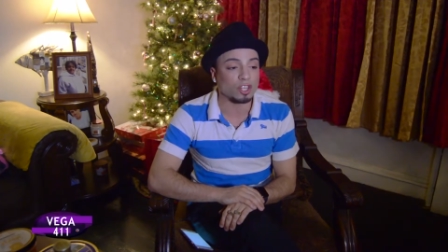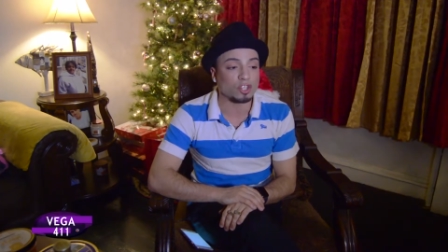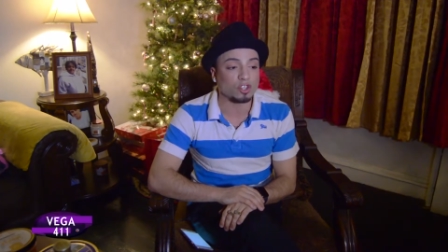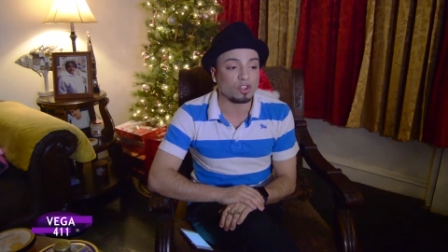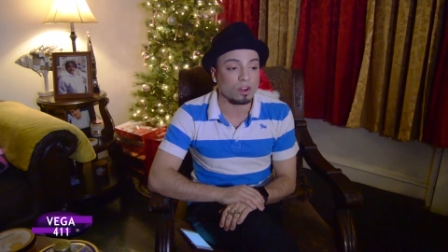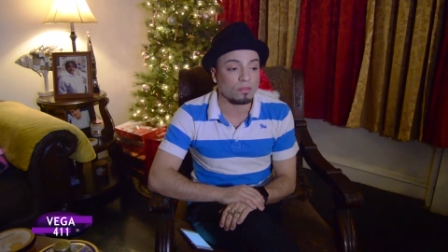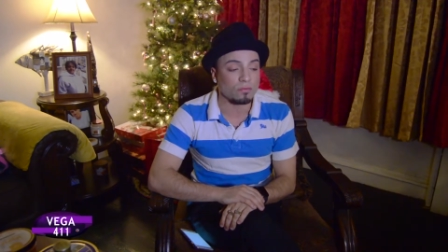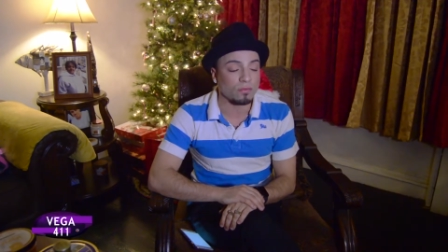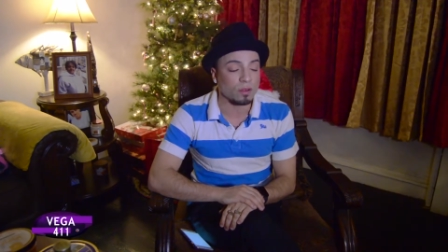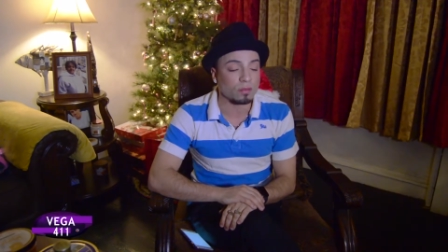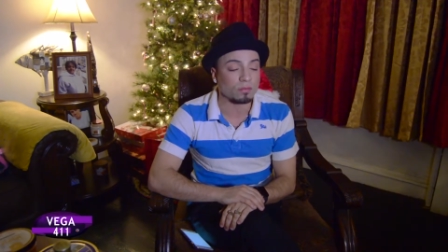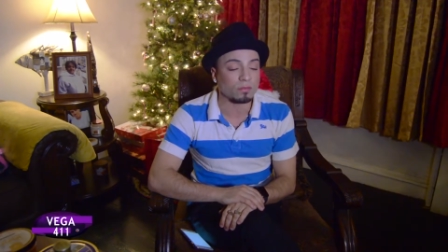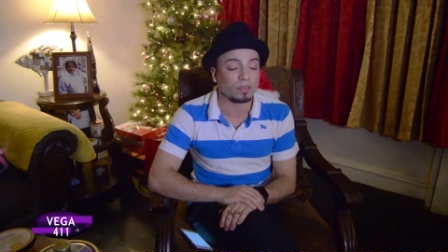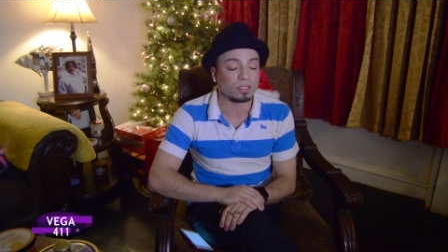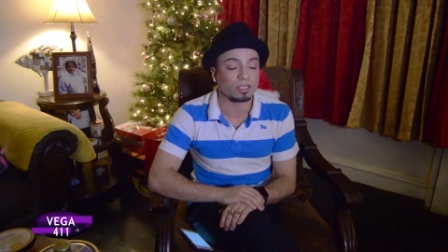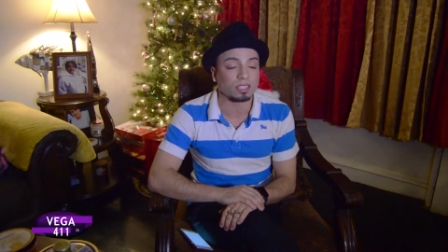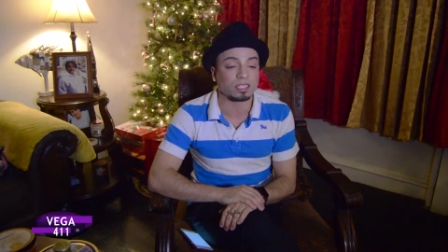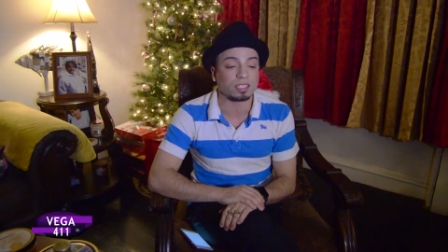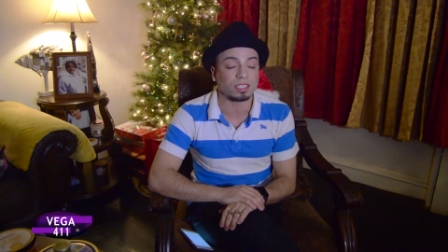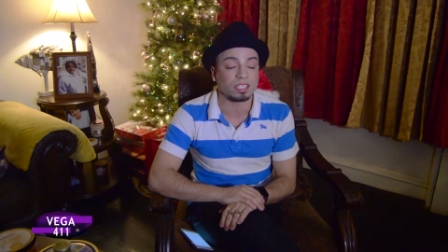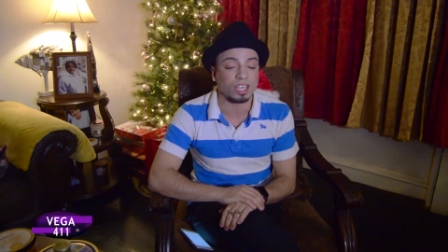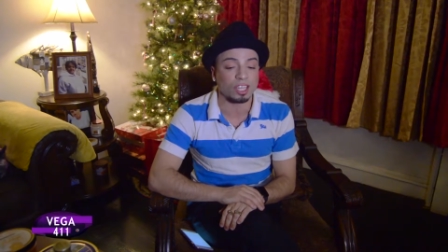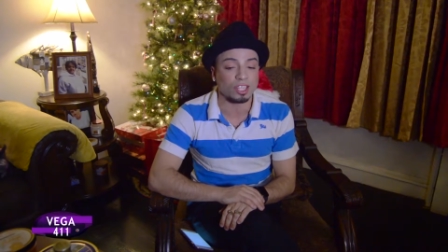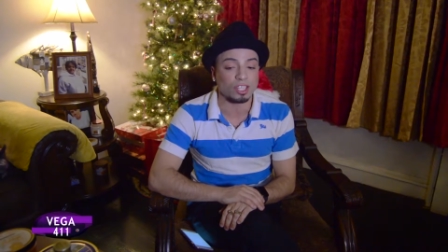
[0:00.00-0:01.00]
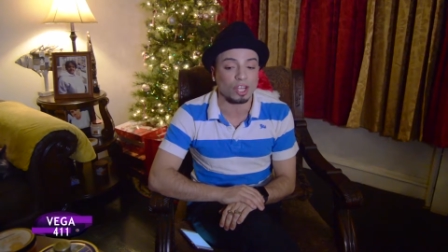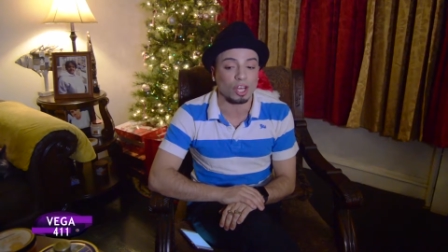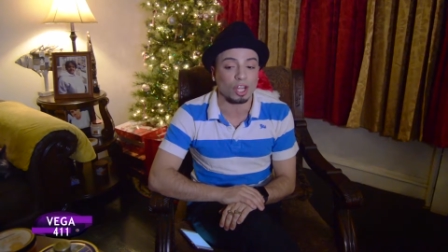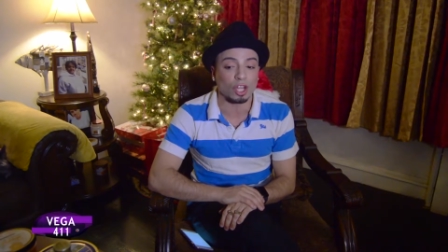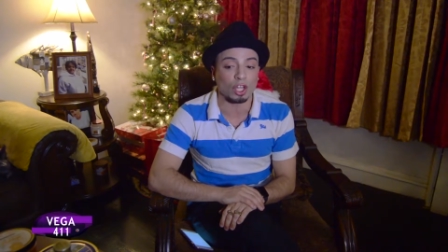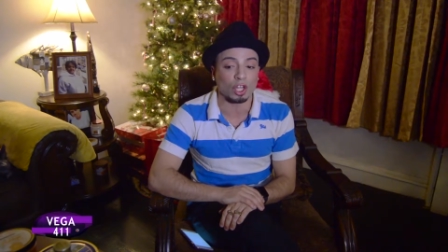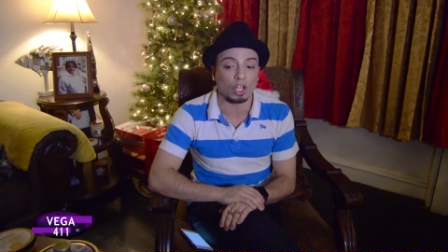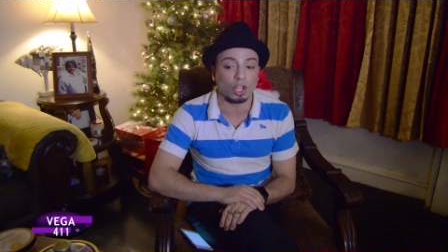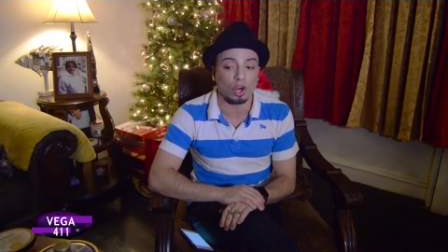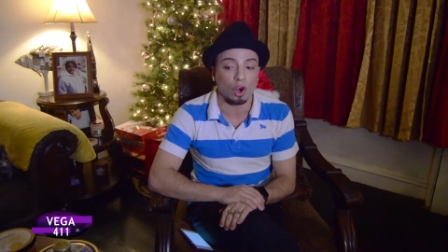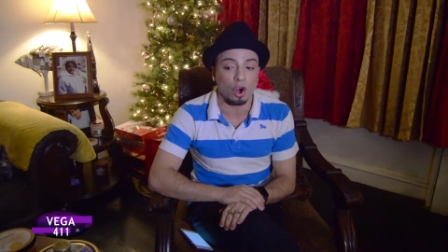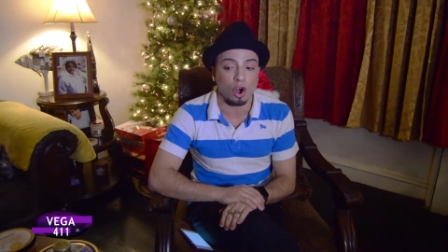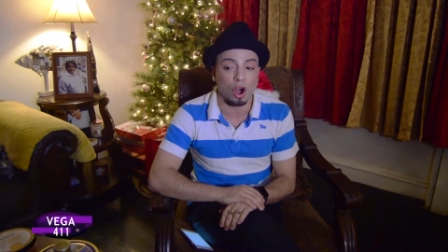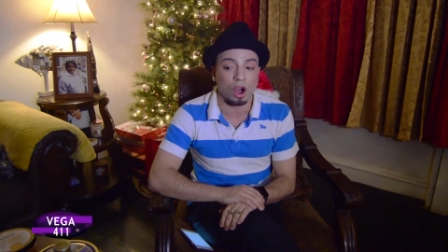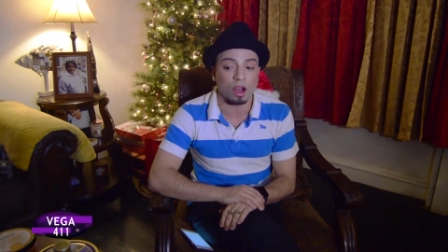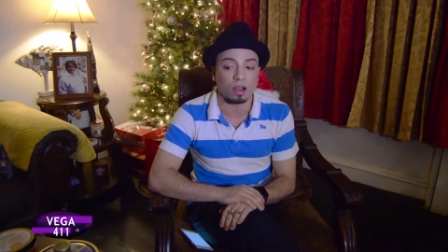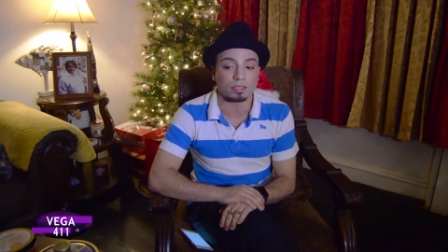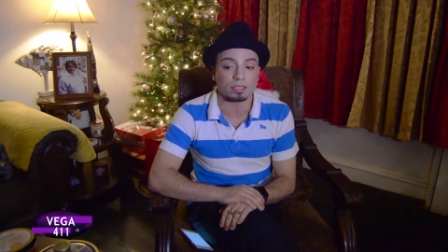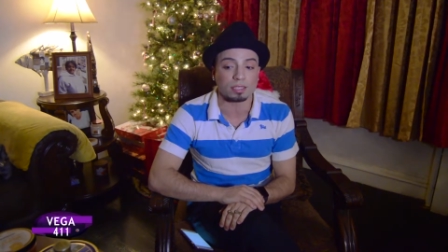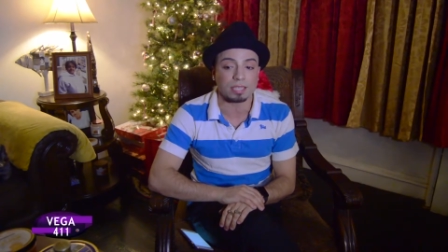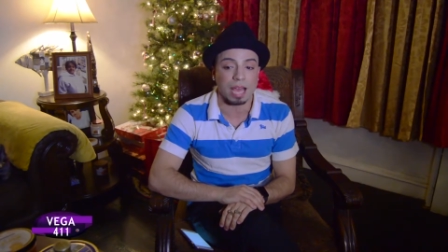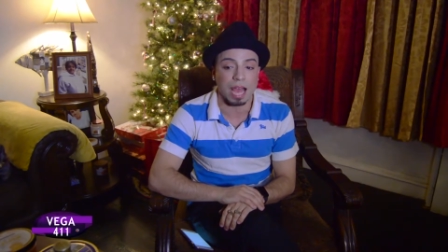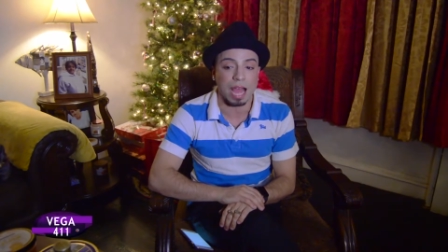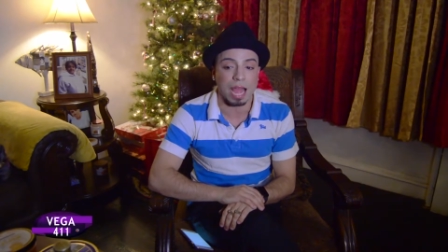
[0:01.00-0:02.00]
short film for such a long
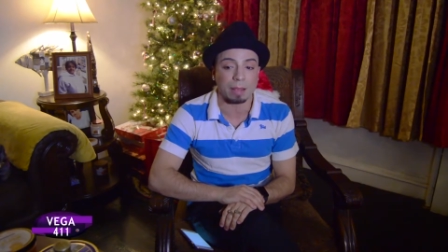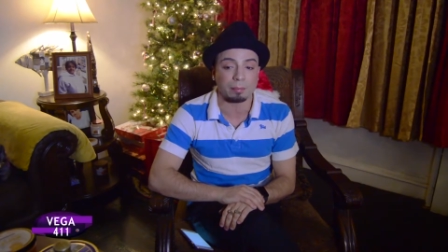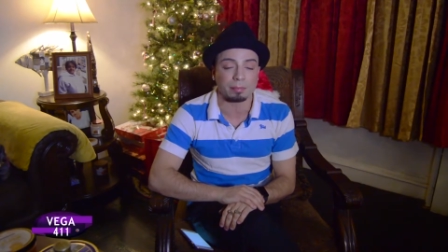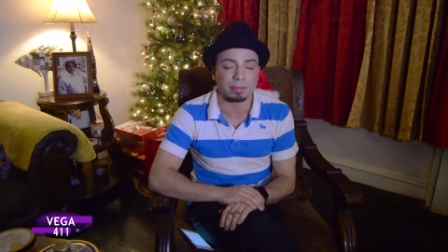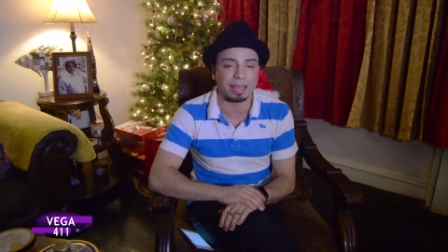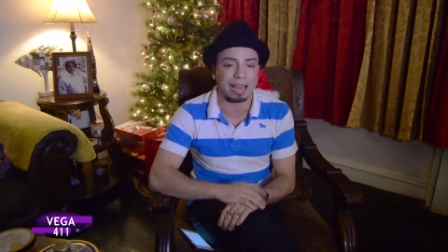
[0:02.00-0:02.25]
time.